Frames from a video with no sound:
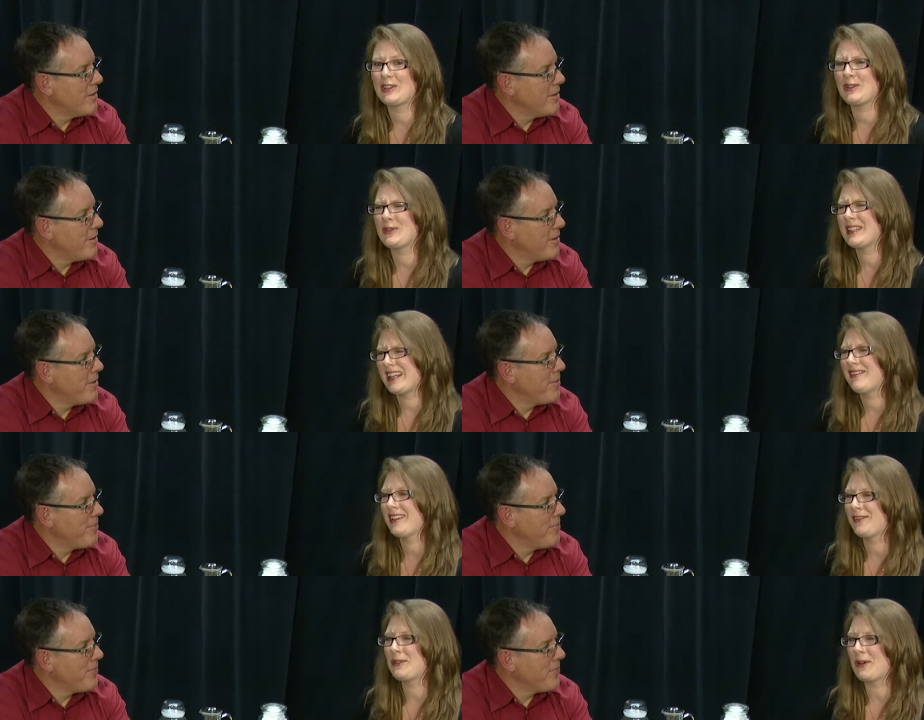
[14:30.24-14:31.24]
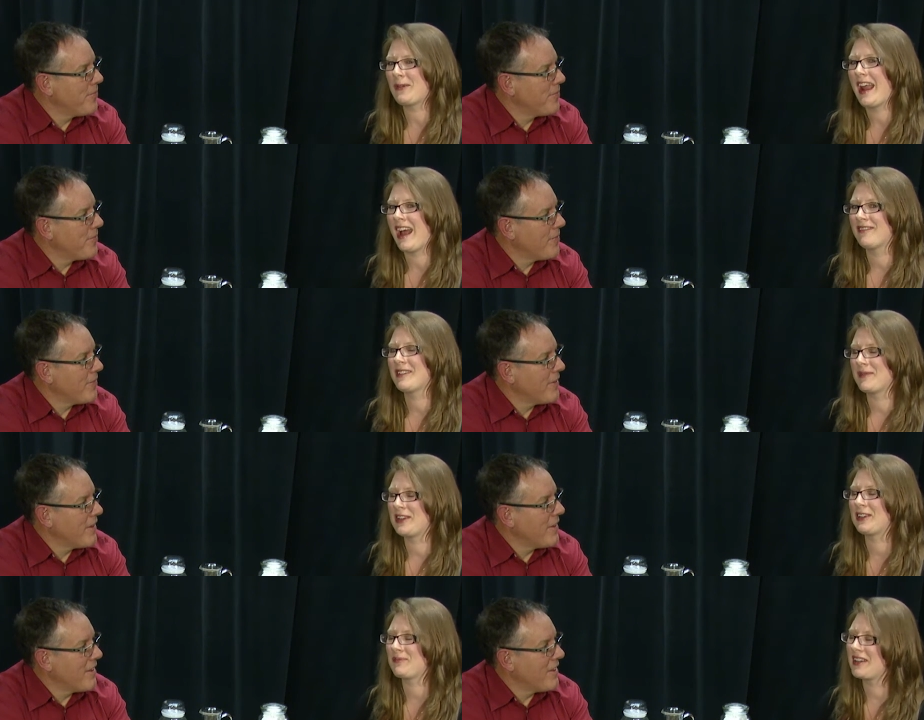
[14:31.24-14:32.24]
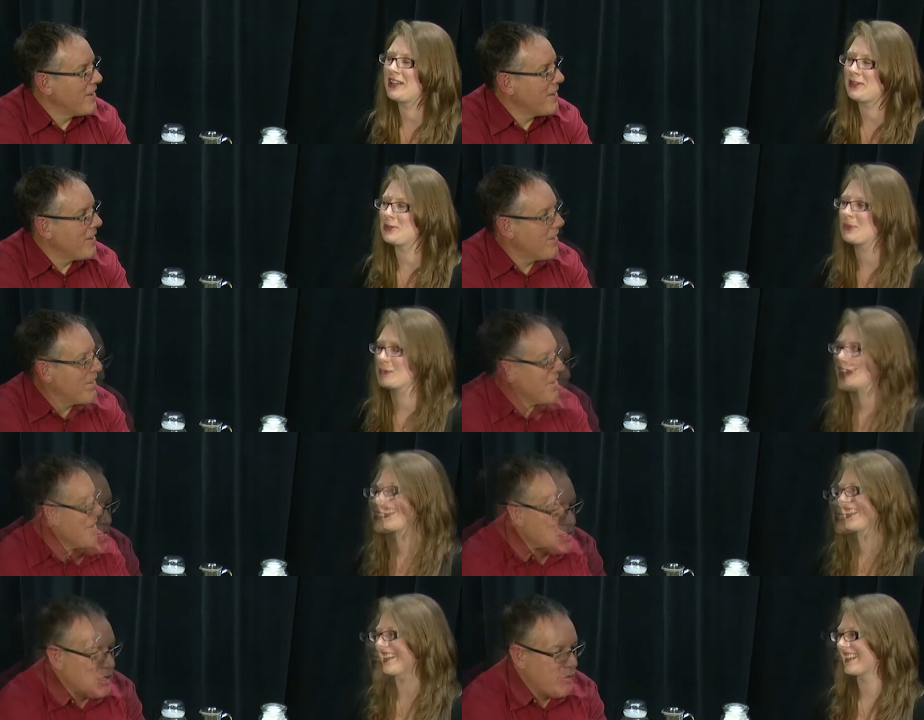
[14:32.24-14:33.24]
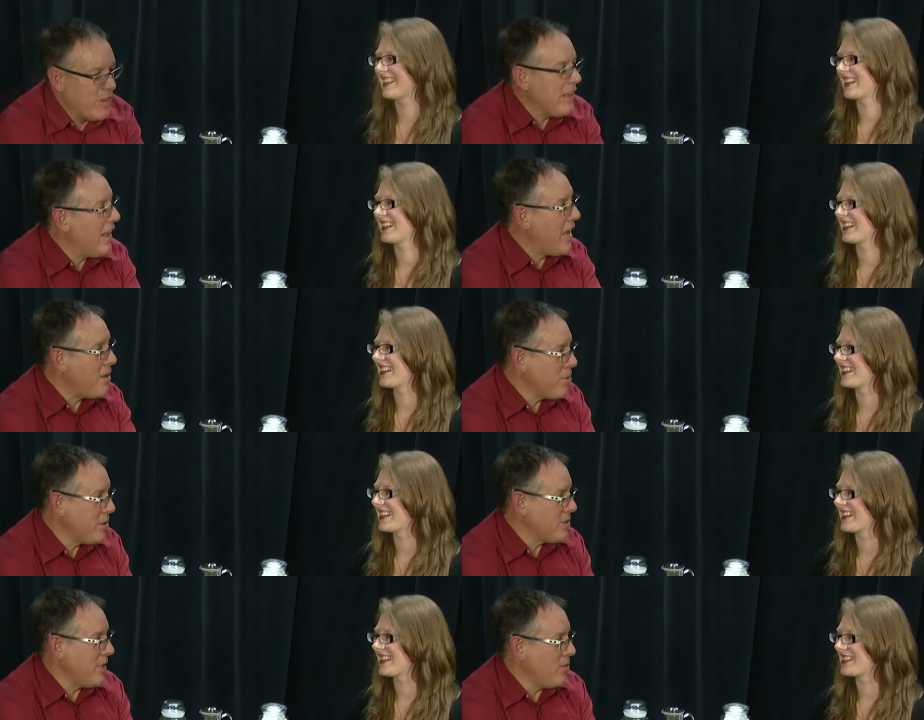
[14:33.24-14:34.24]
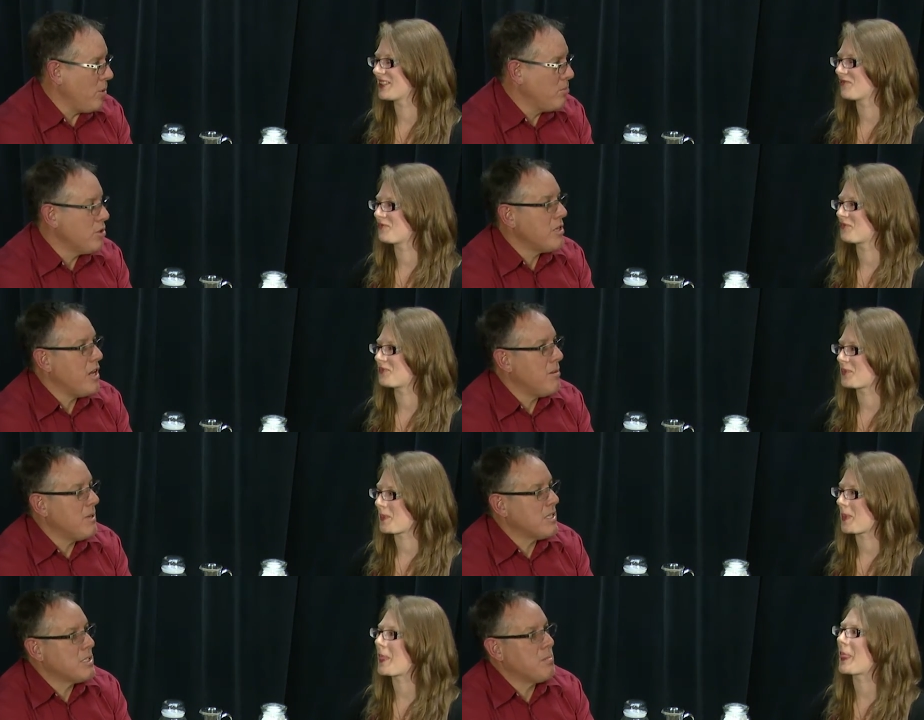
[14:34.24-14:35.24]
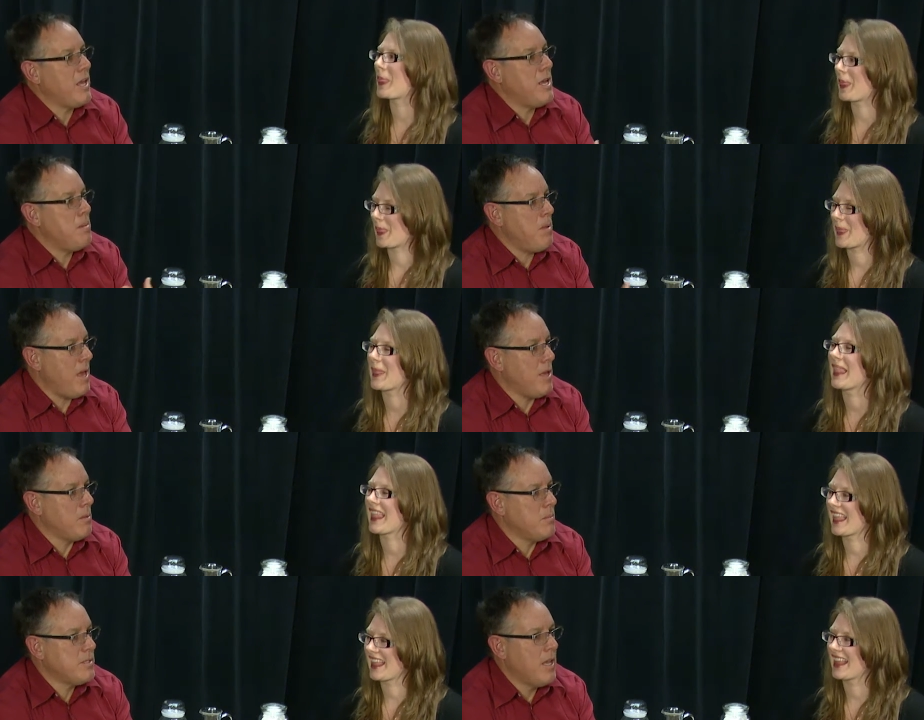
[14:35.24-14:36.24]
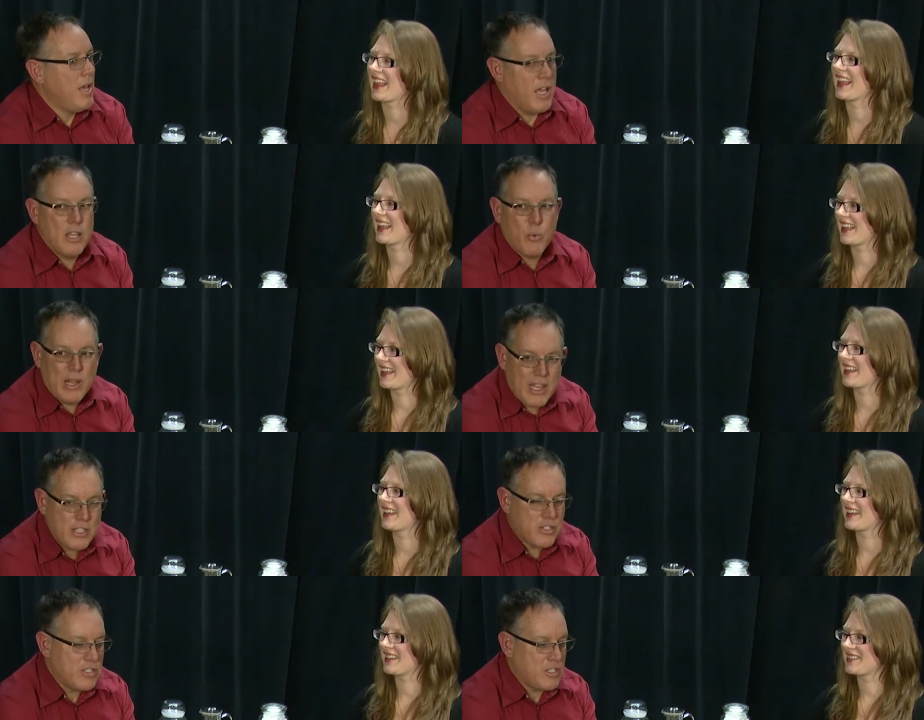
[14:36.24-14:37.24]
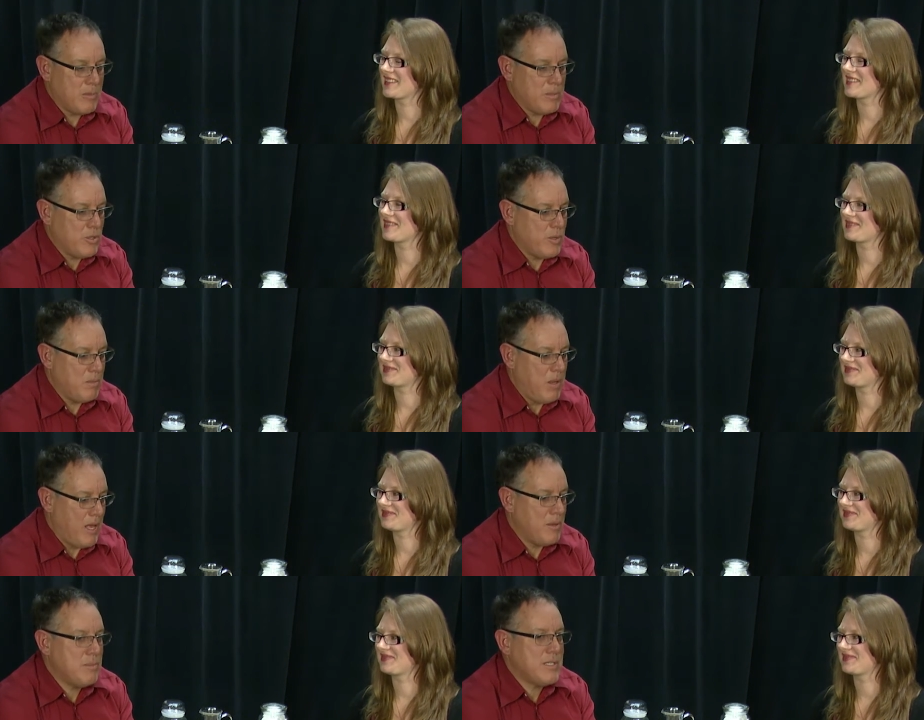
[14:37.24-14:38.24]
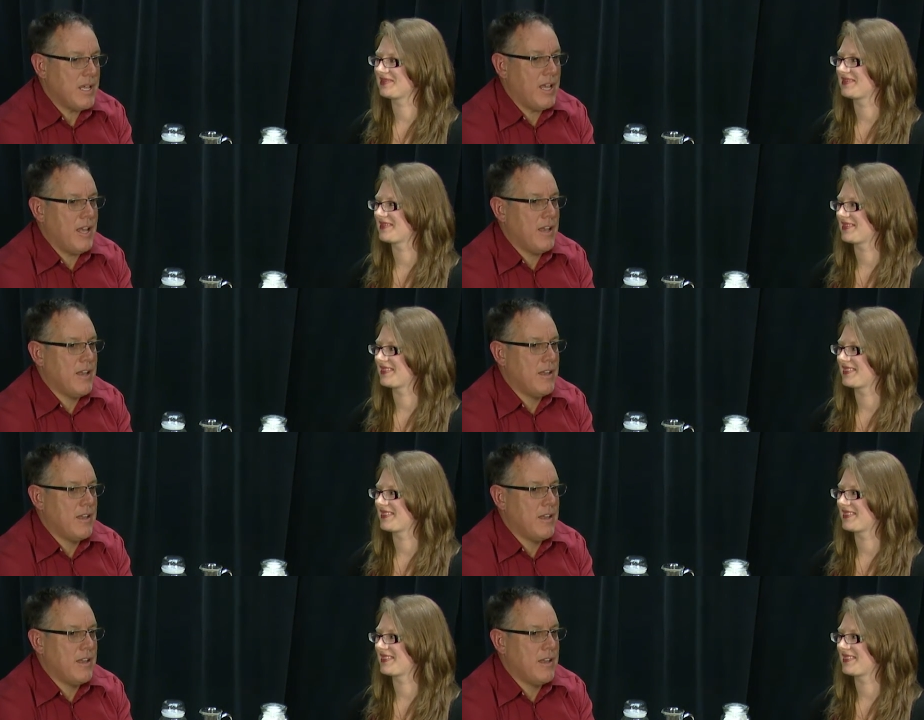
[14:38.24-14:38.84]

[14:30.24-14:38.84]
Speaker 1: use, even if you don't have them in your in your toolbox.
Speaker 2: So for the layperson, one more time, explain PEMS and the relationship between PEMS and